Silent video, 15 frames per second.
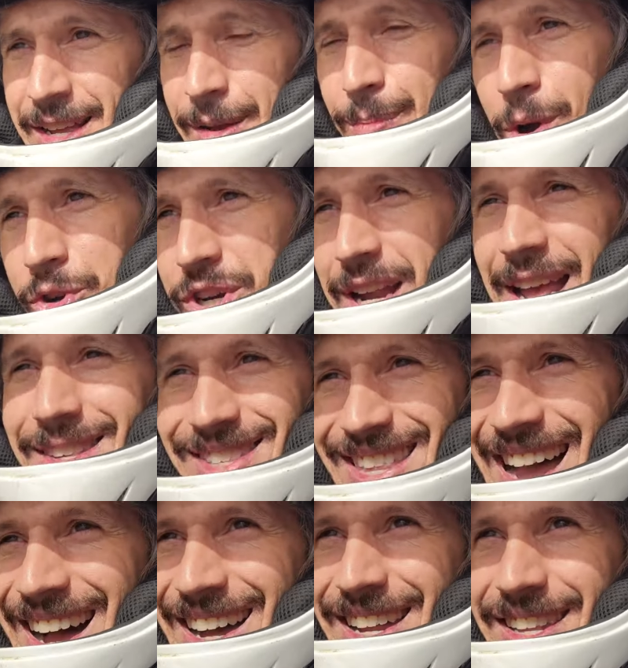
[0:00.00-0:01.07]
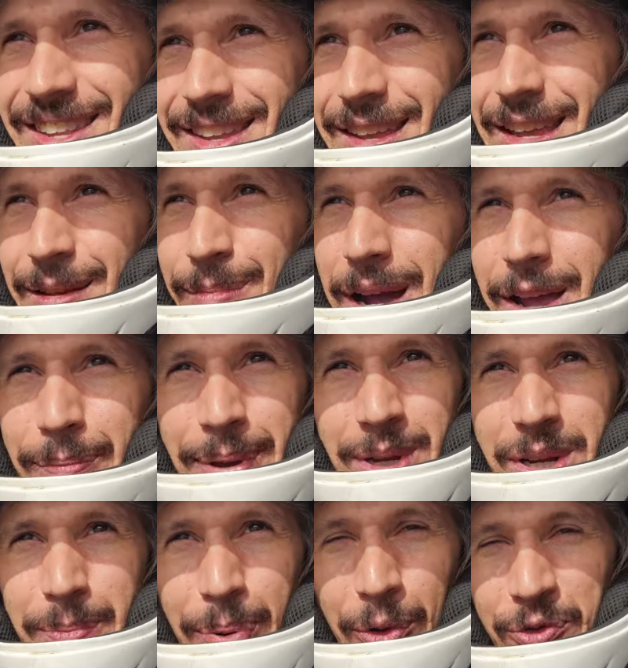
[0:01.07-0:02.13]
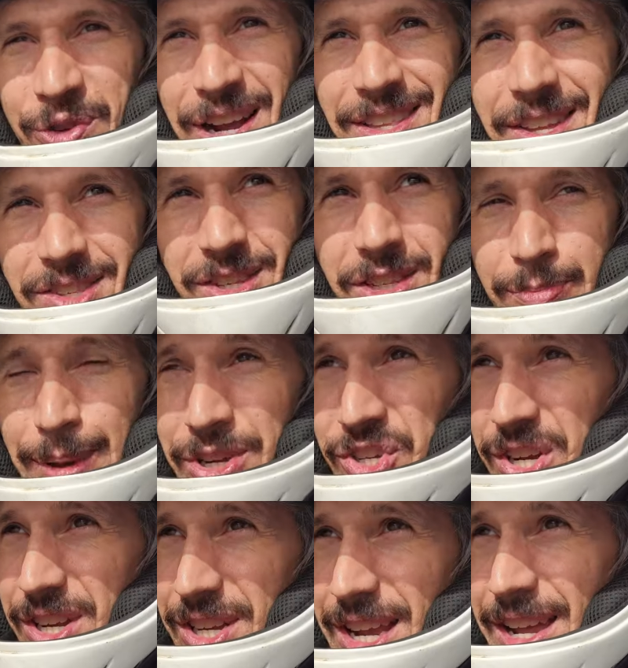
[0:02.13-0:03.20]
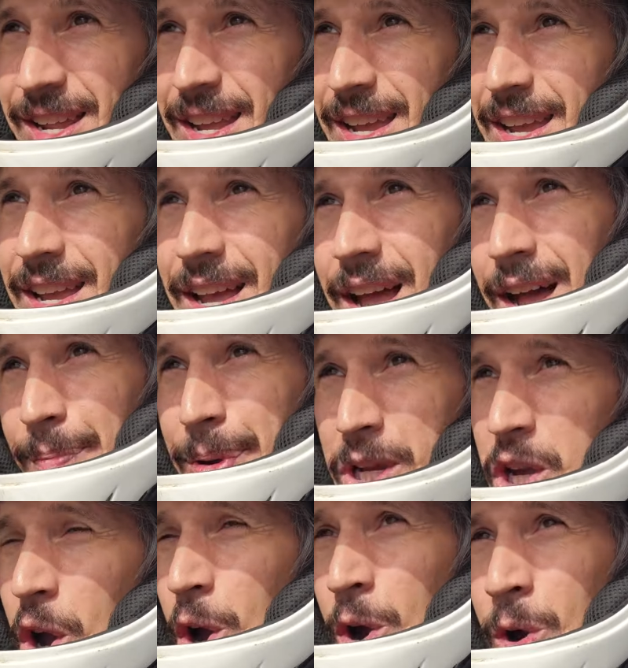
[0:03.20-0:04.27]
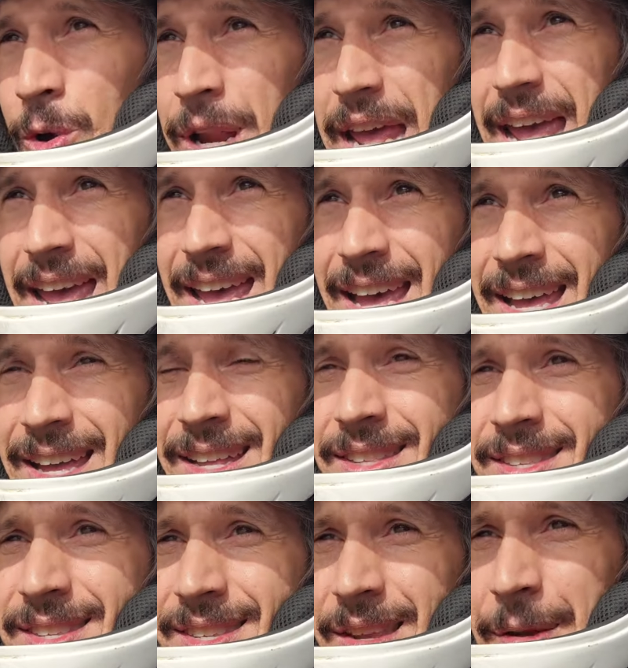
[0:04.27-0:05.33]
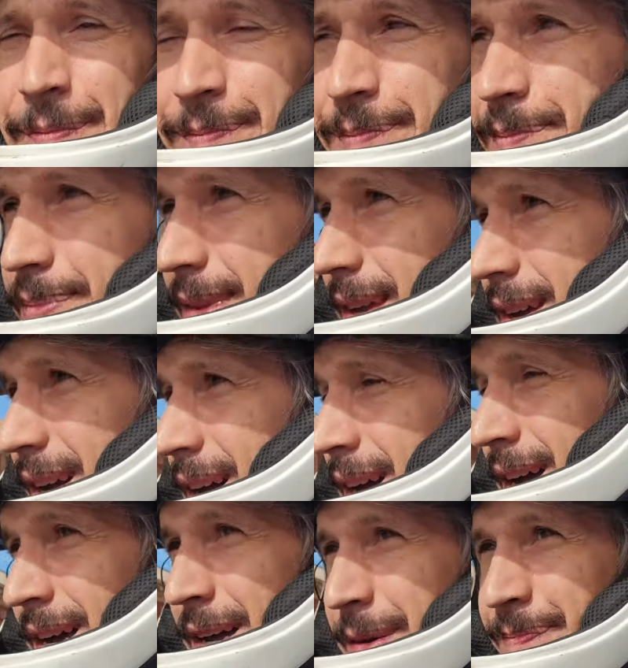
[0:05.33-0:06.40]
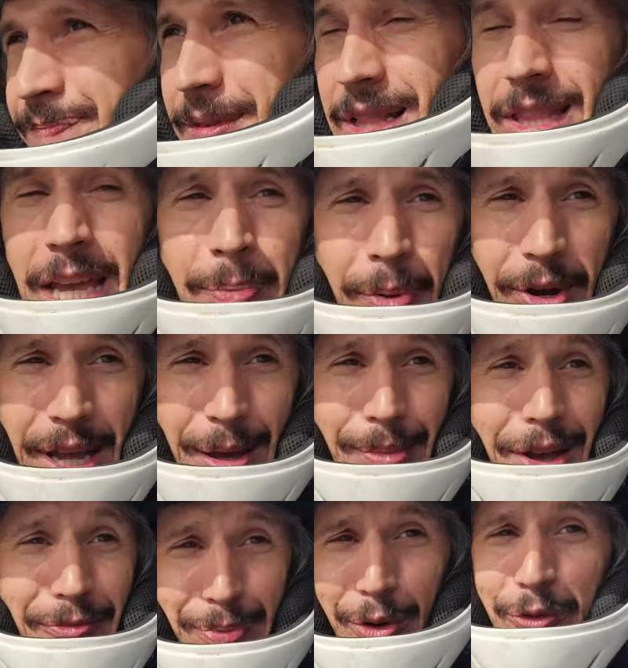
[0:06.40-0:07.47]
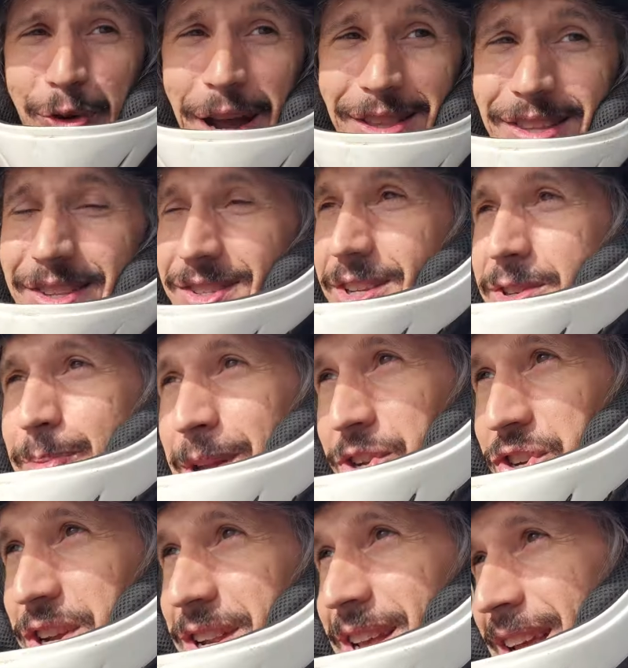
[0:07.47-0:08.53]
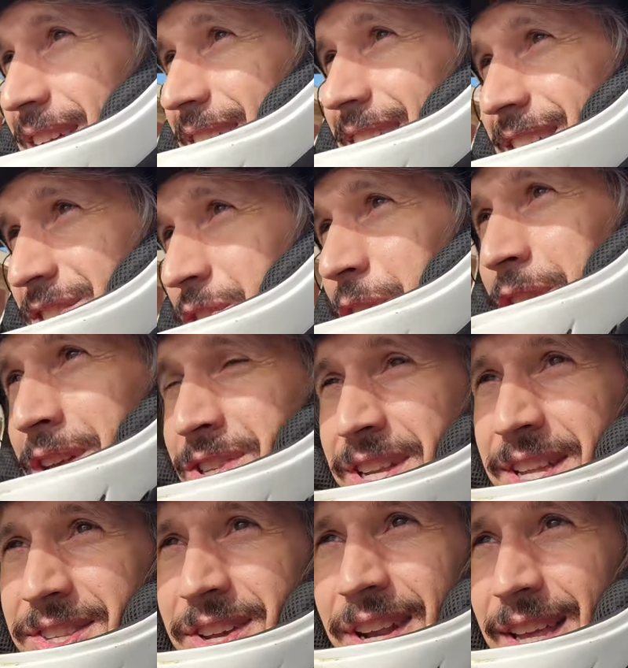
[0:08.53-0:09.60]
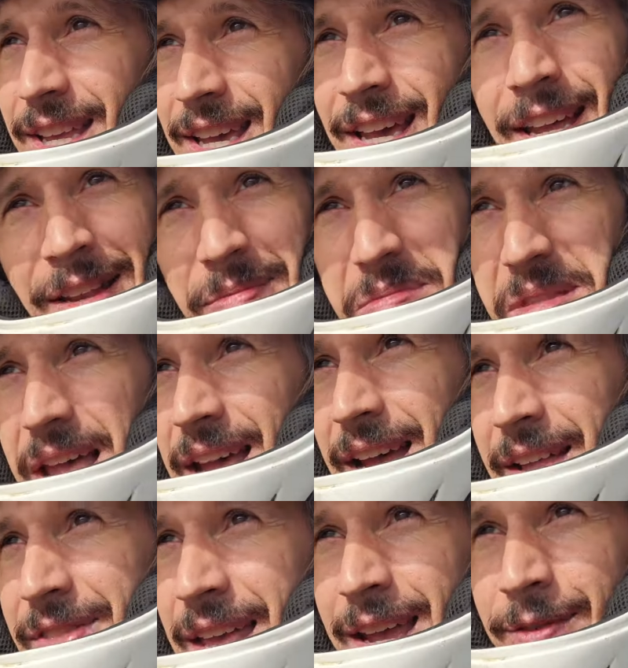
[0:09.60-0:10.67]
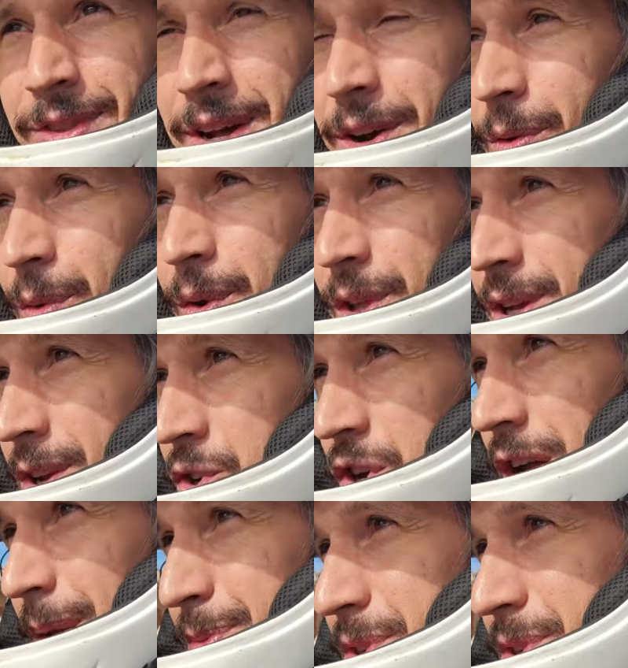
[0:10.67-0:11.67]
Inmotion has not, in my opinion, perfected suspension yet. Uh, but Coogee and uh, LeaperKim have perfected suspension. As good as it's gonna get, uh, they've done a really good job.